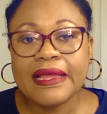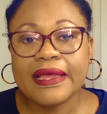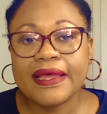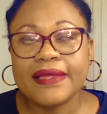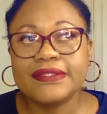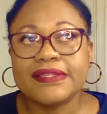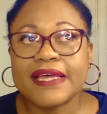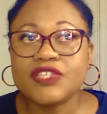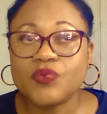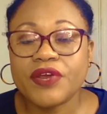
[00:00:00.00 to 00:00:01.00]
and
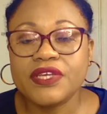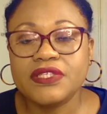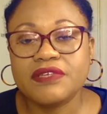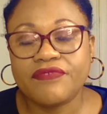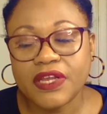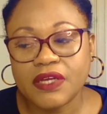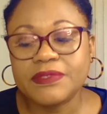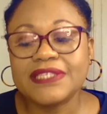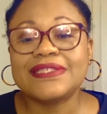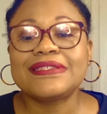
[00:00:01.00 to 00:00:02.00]
that's where he
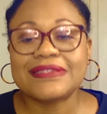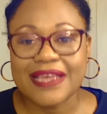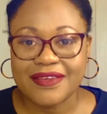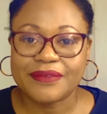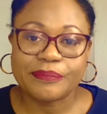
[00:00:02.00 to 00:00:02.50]
developed, it is said,